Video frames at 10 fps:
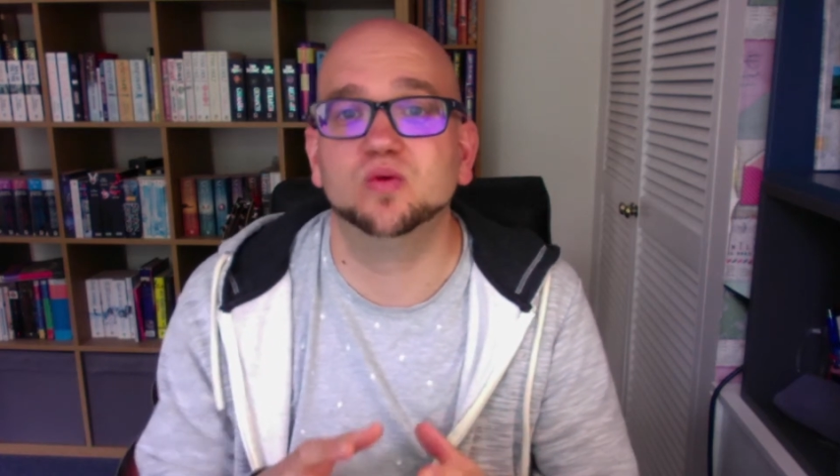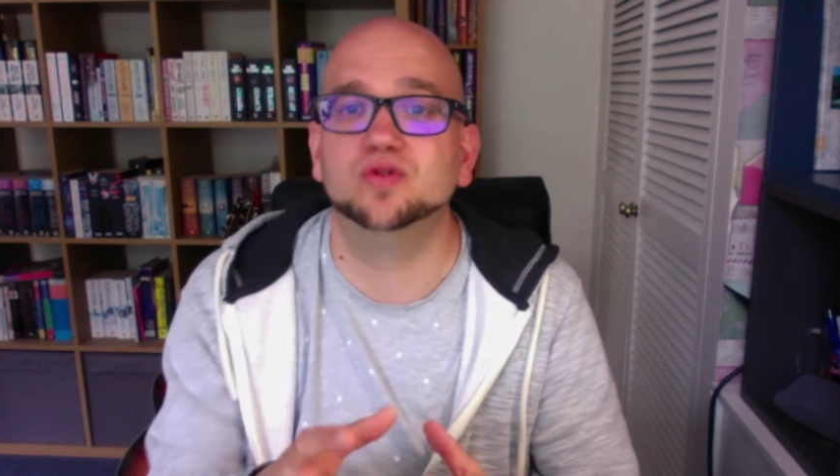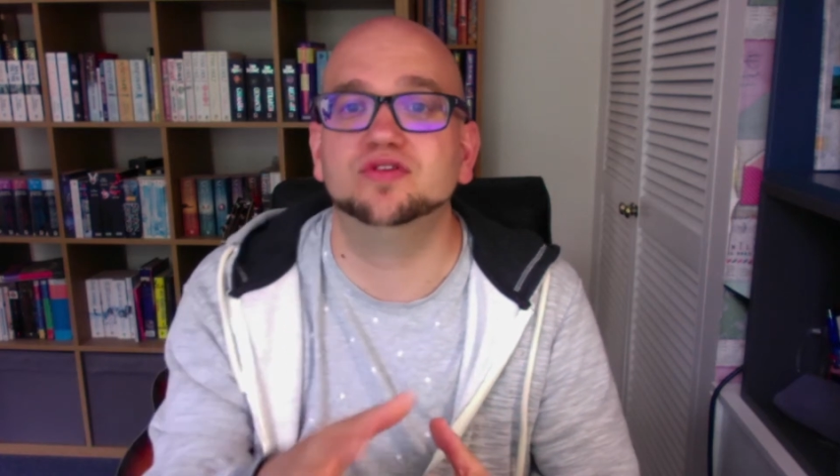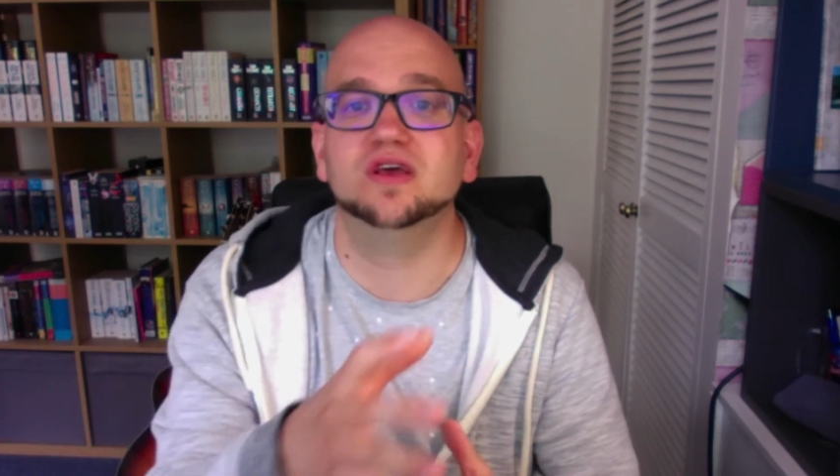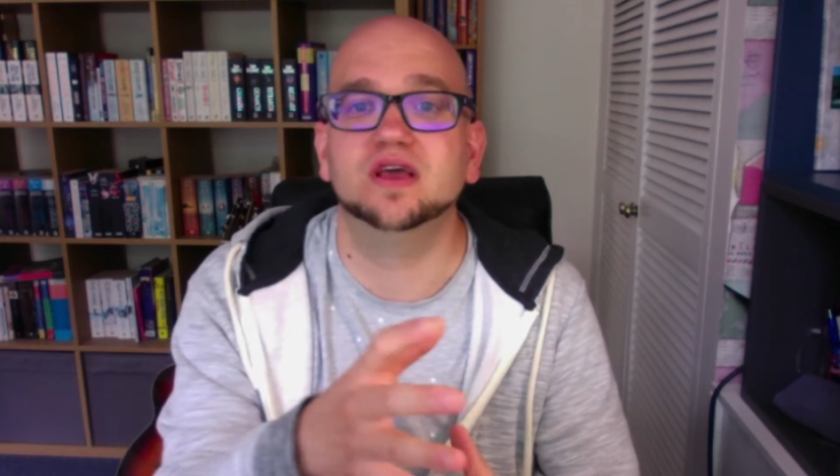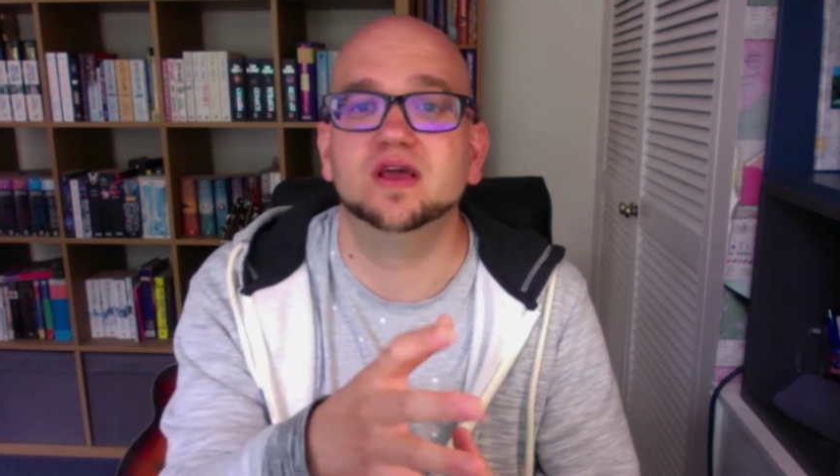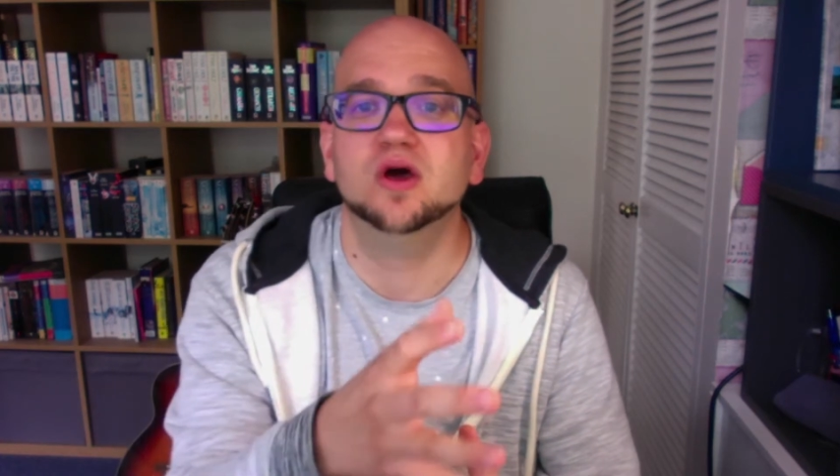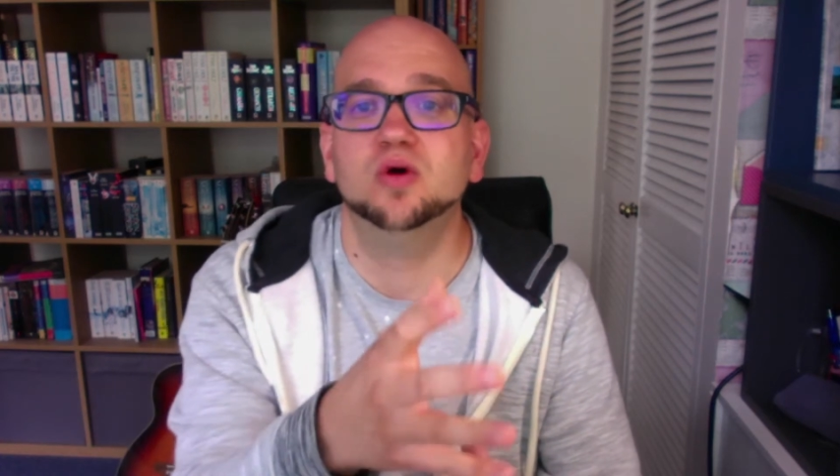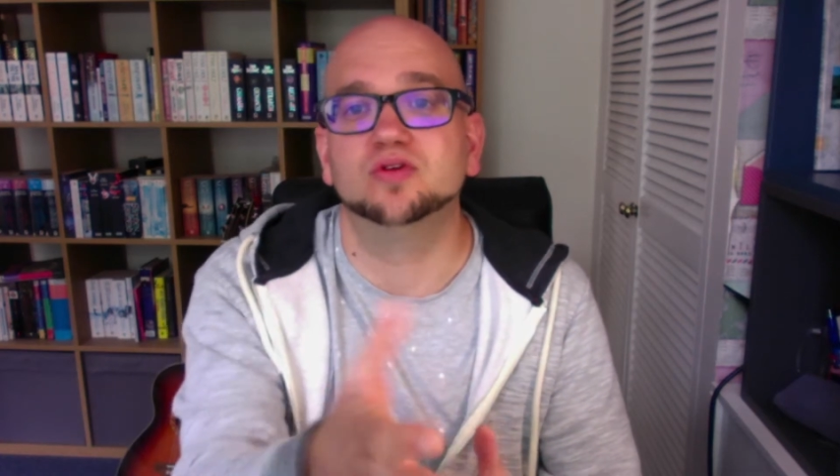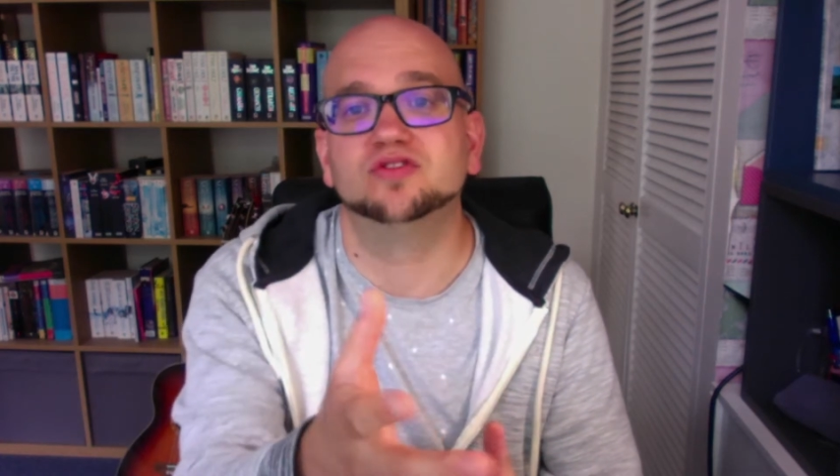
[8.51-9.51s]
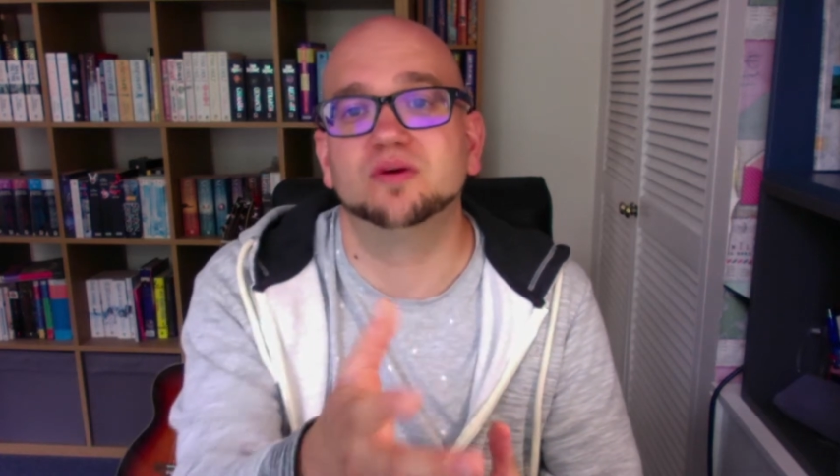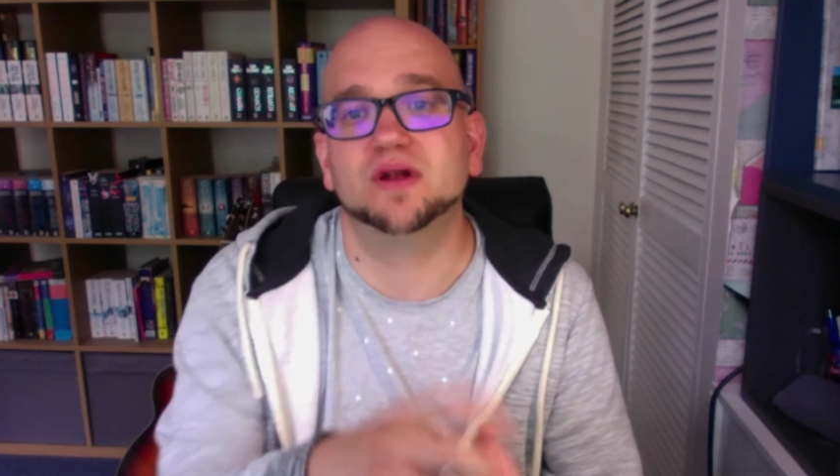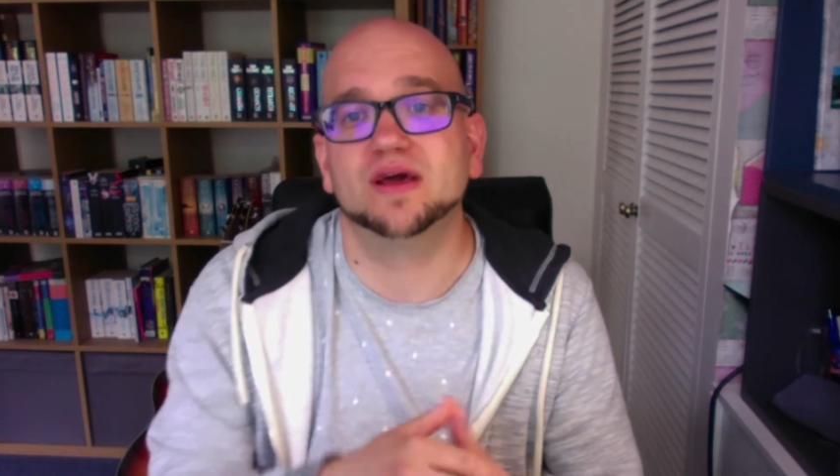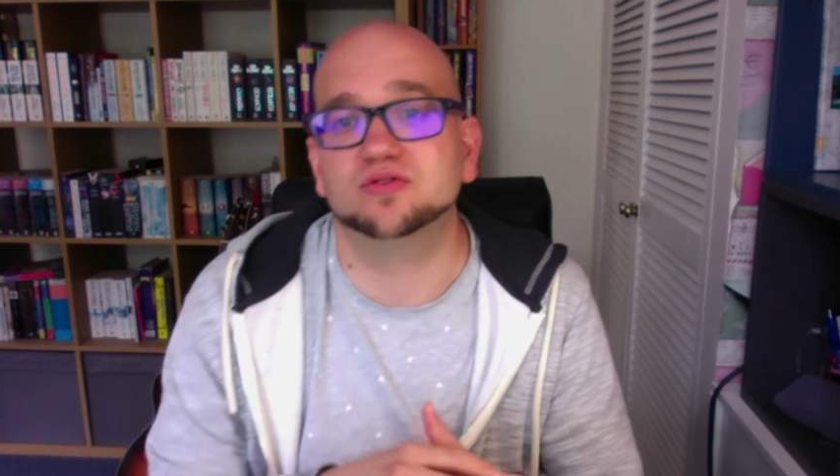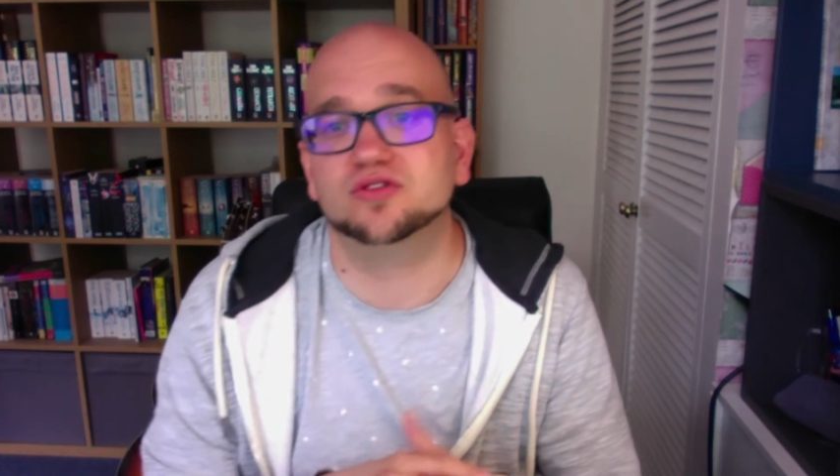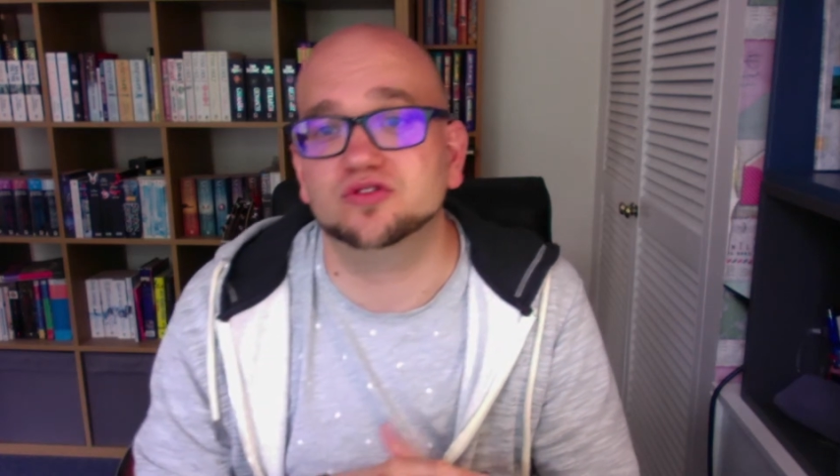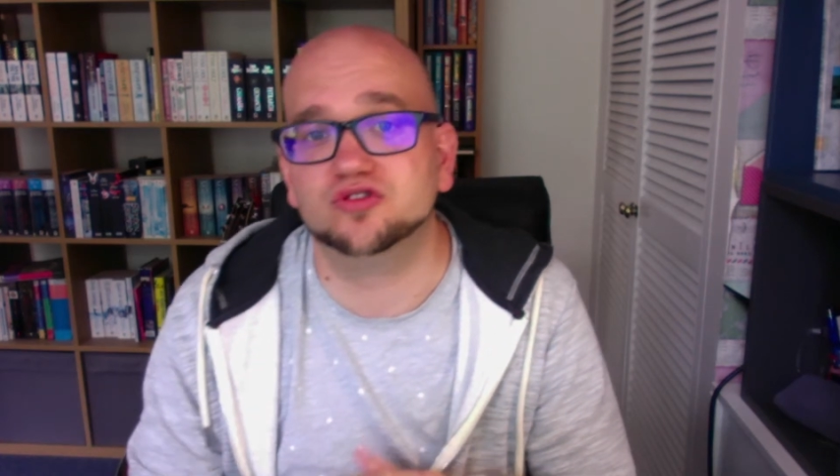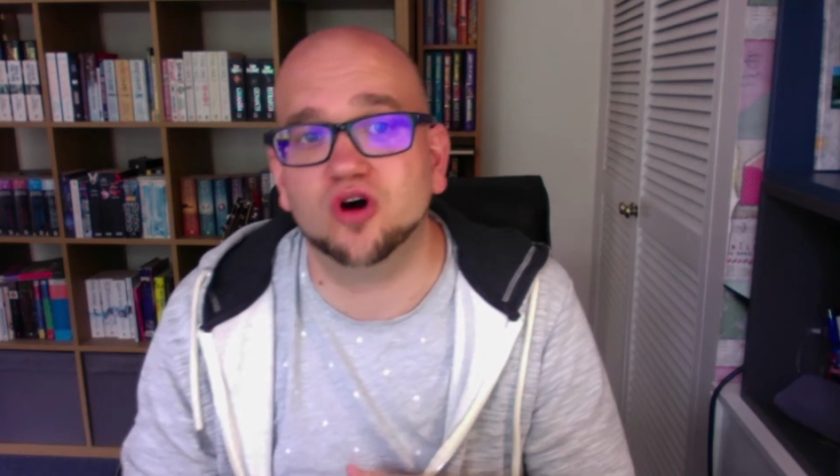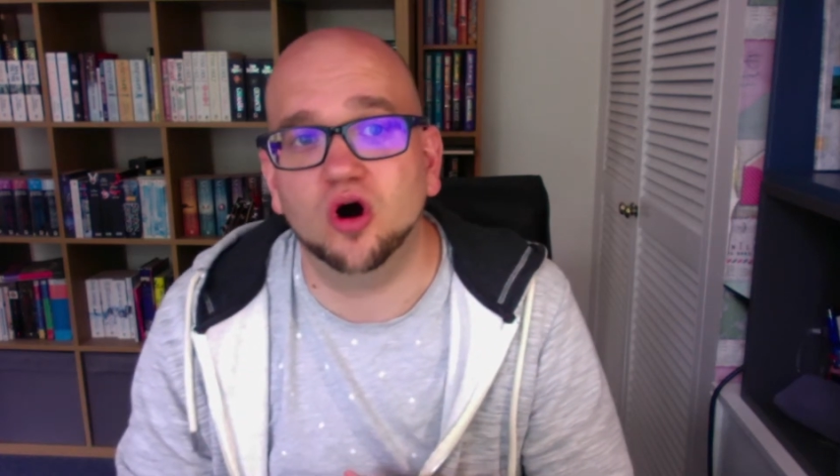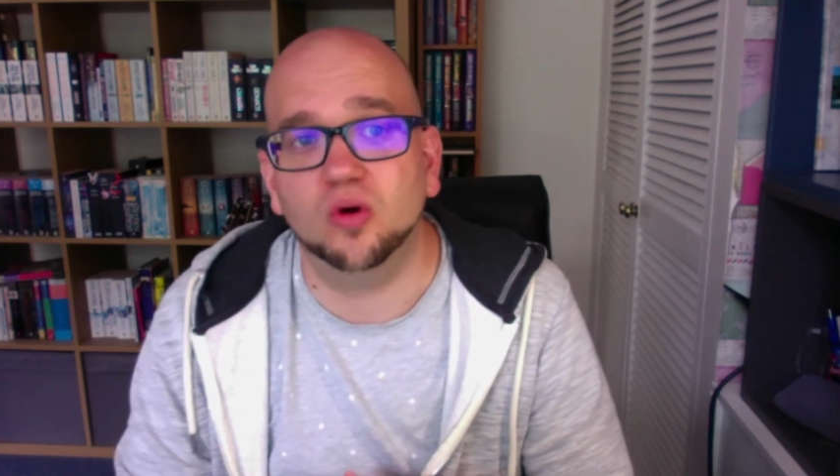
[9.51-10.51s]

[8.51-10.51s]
wanting what someone else has got,